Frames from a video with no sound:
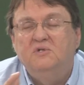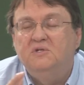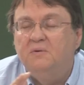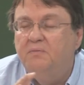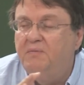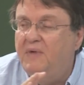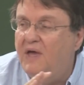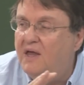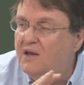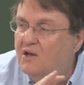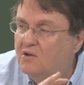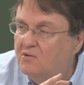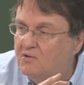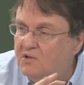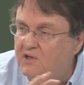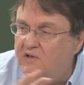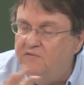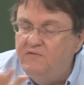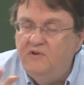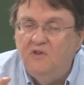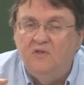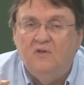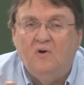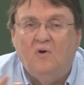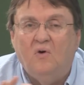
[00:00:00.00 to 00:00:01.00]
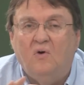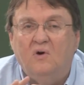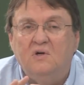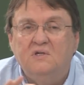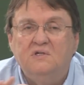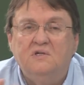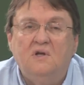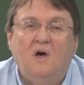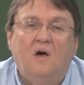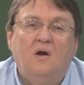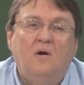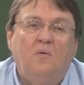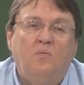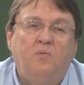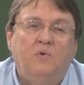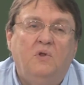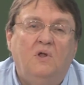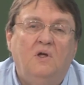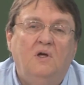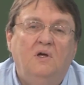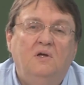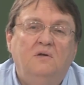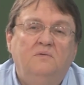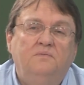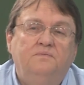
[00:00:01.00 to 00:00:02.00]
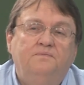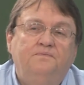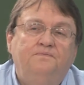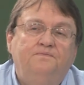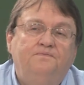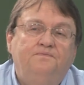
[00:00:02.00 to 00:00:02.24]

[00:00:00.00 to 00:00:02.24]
was a man who lived in the horizontal plane.